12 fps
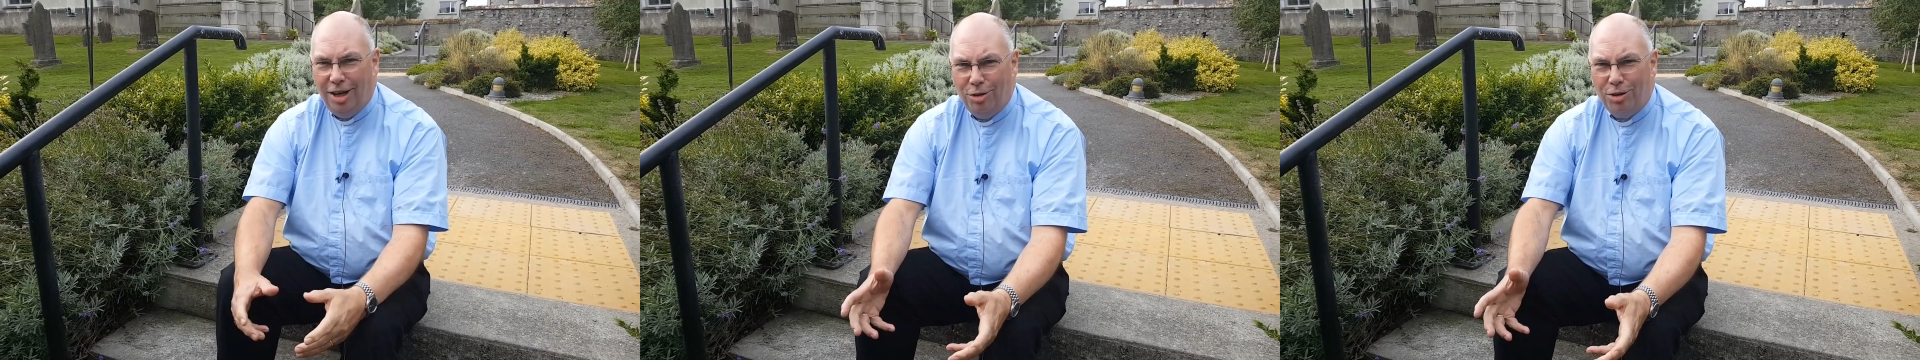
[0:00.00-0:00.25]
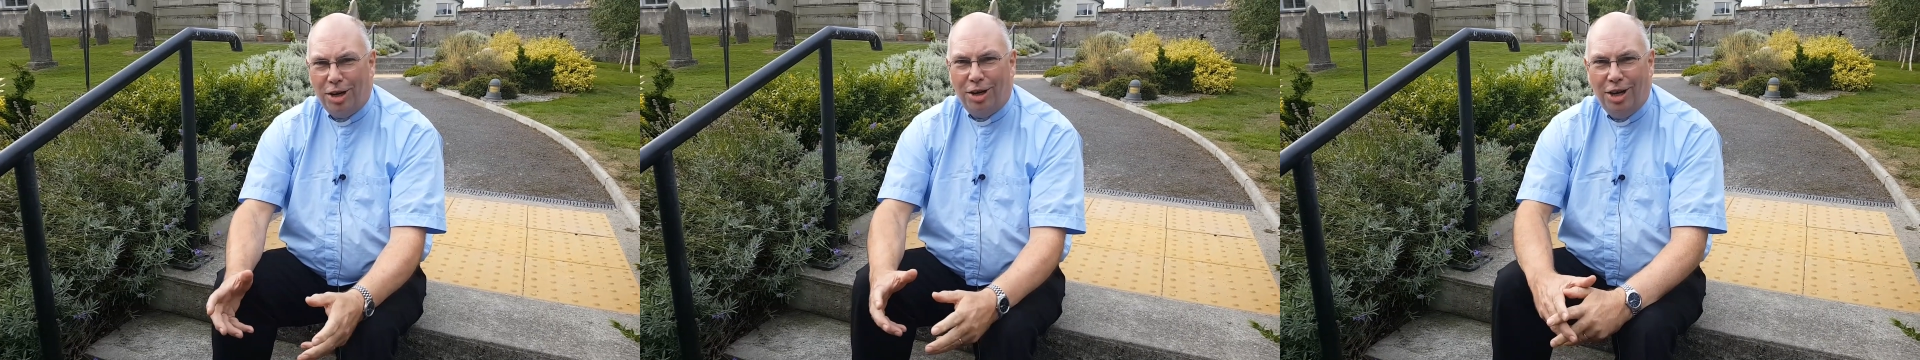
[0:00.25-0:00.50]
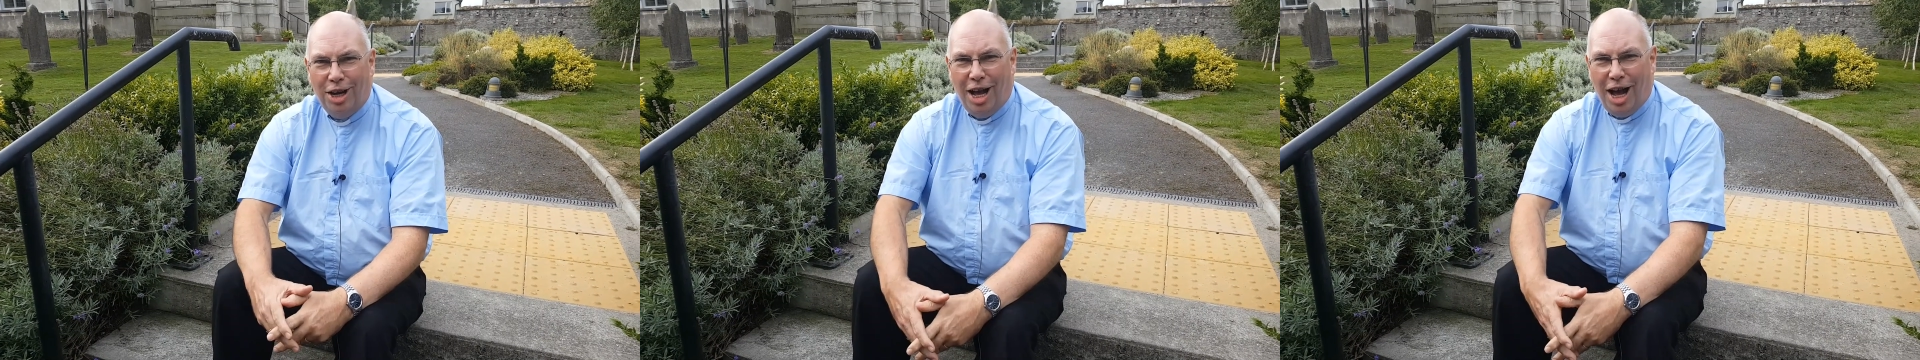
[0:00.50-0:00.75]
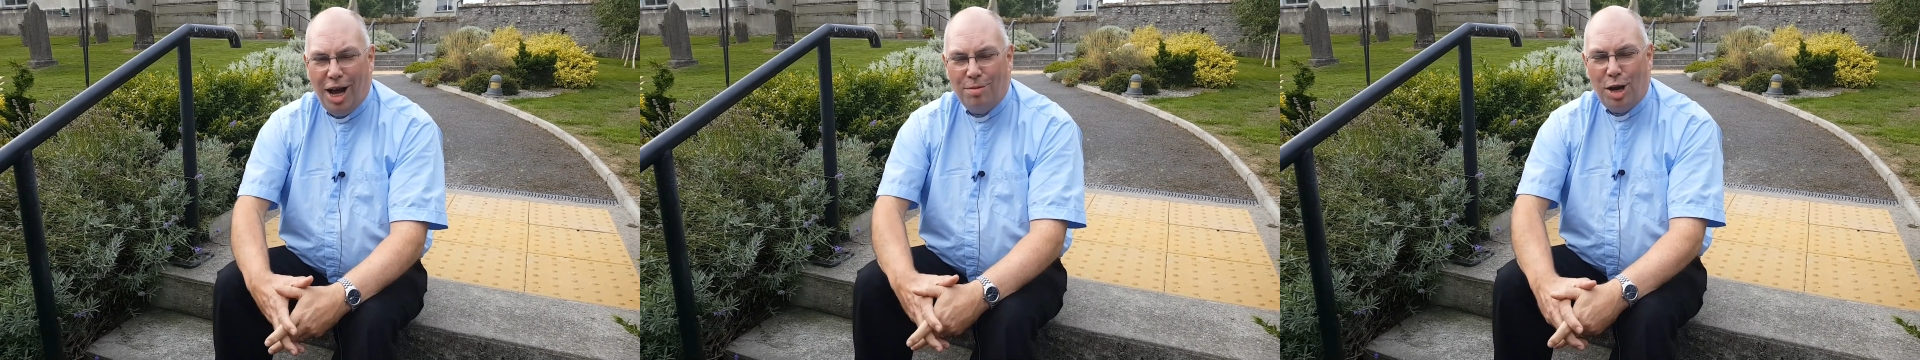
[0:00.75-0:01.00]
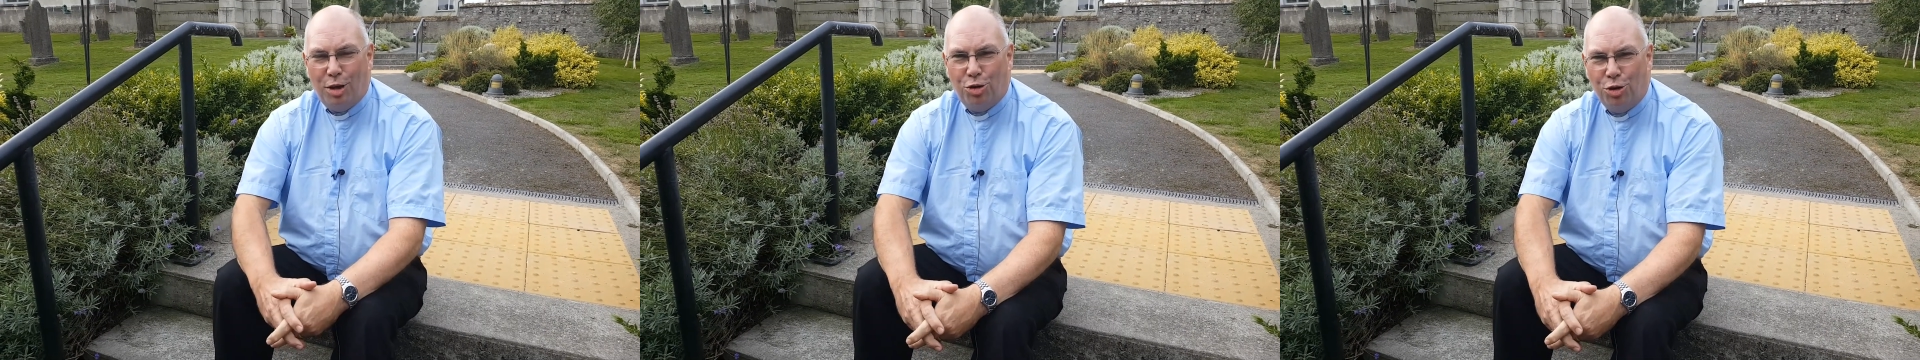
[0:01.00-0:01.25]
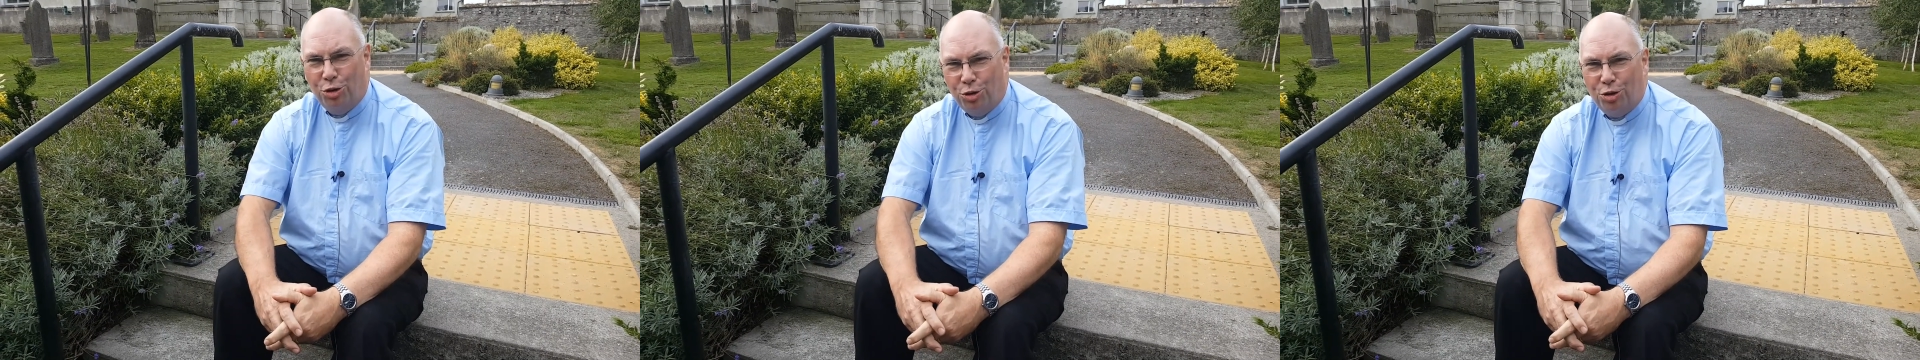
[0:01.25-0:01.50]
Hello there, I'm
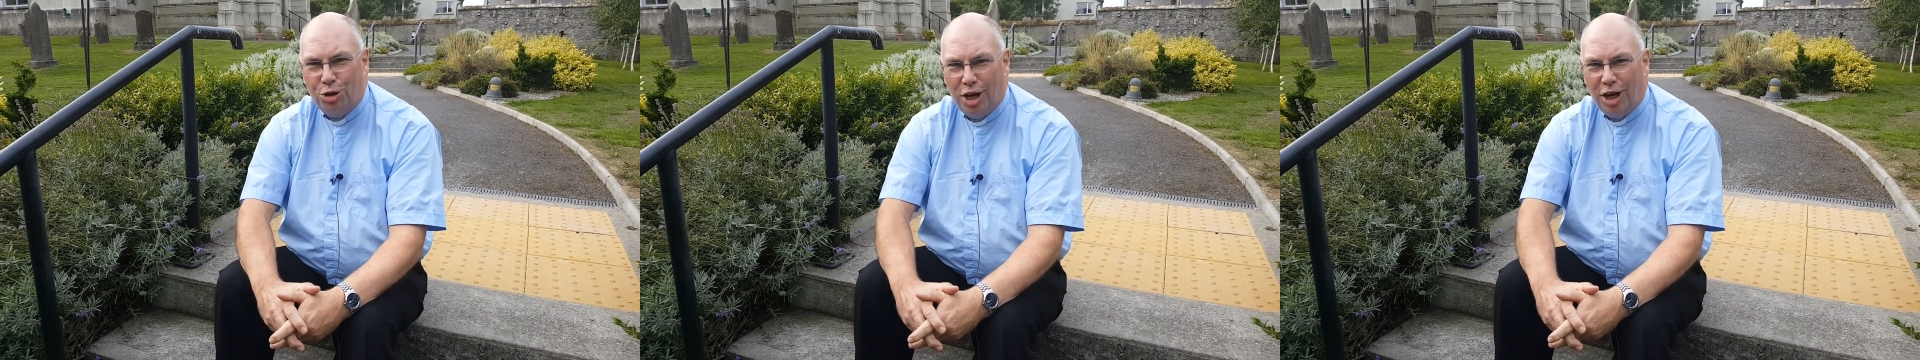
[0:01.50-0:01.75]
Andrew Orr